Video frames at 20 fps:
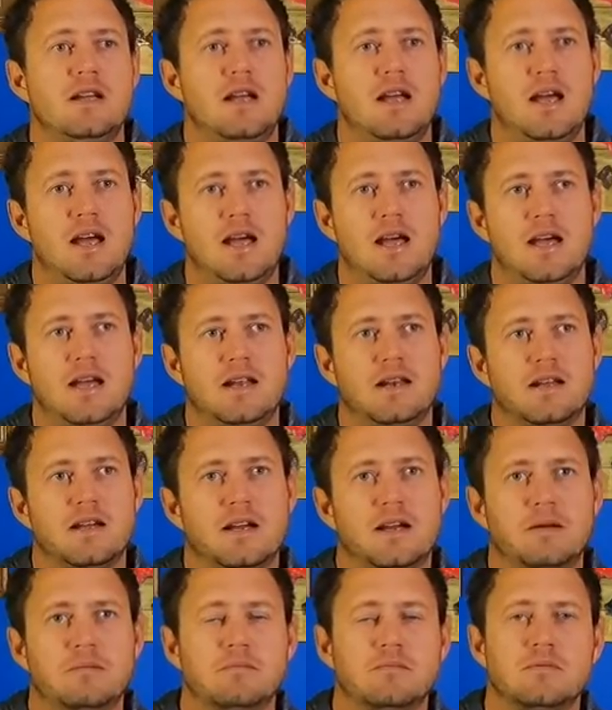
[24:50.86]

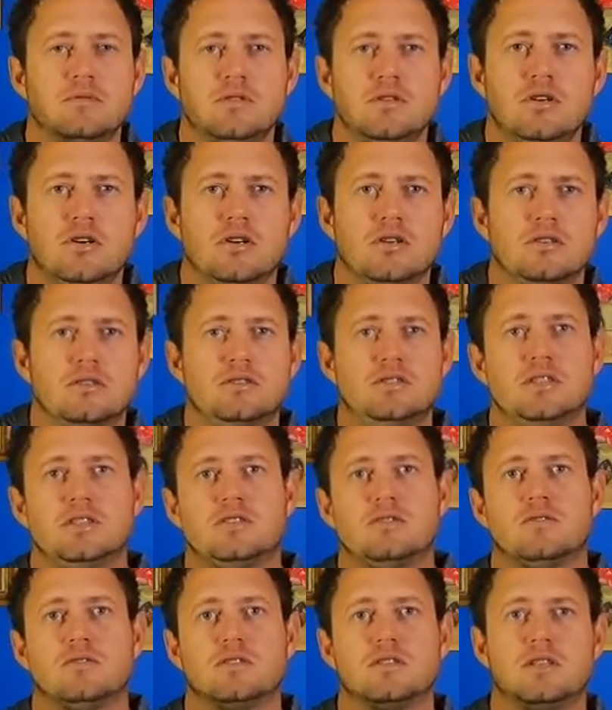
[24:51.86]
And
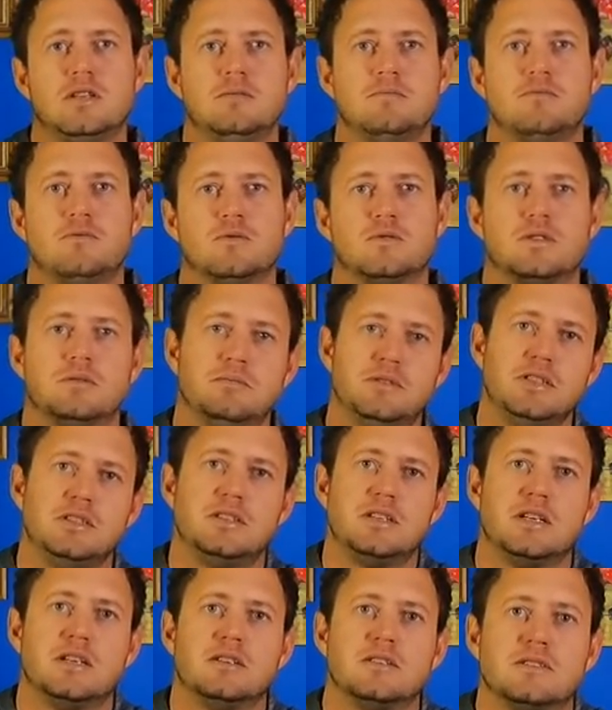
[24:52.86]
just ask him for some
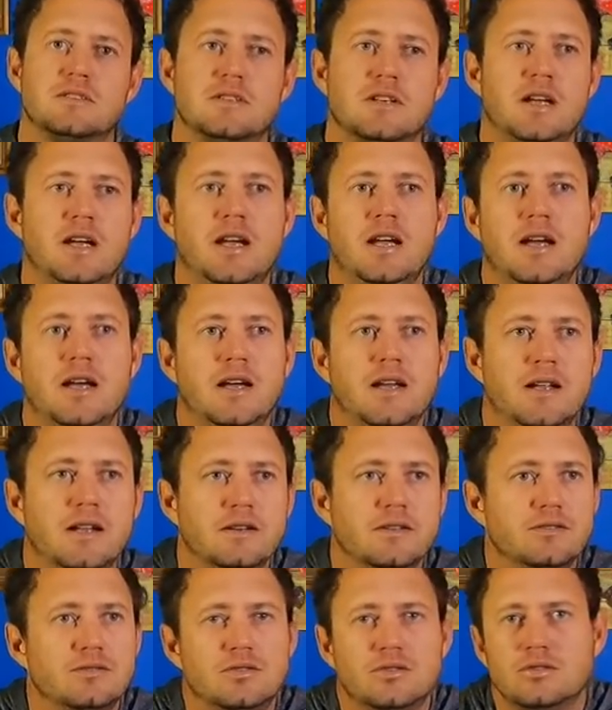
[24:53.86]
details
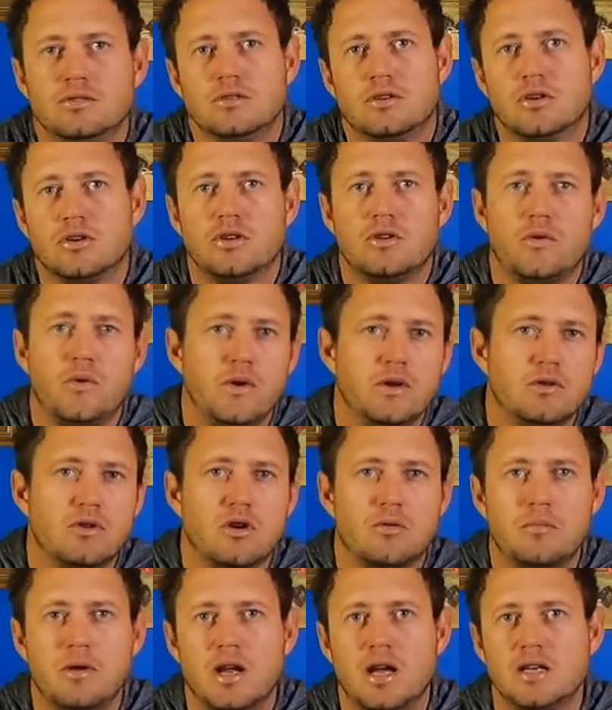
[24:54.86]
and to rod and reel
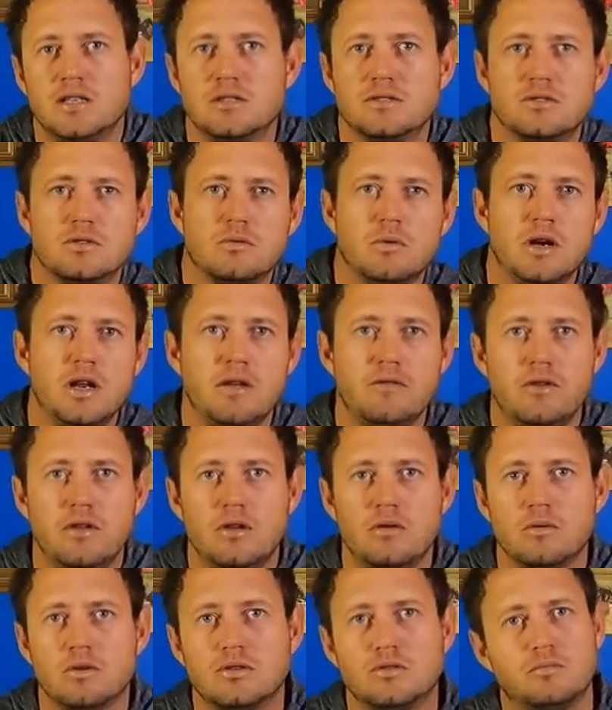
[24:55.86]
combinations or whatever
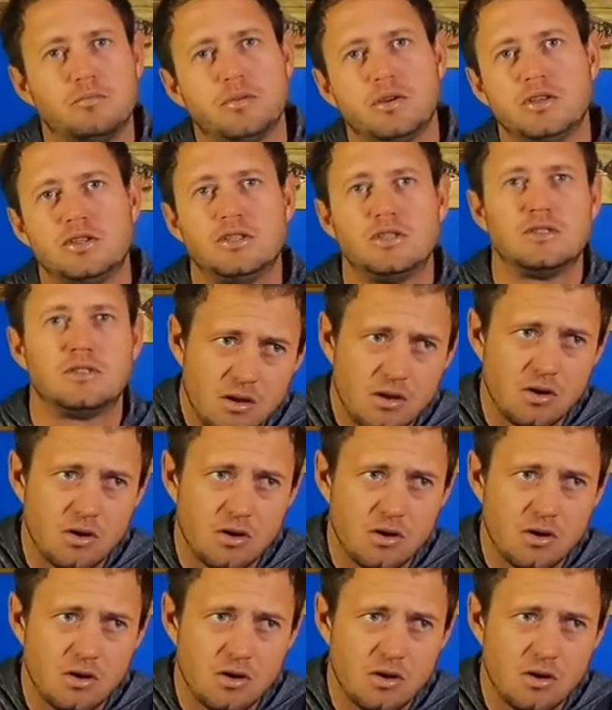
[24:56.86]
you want to purchase.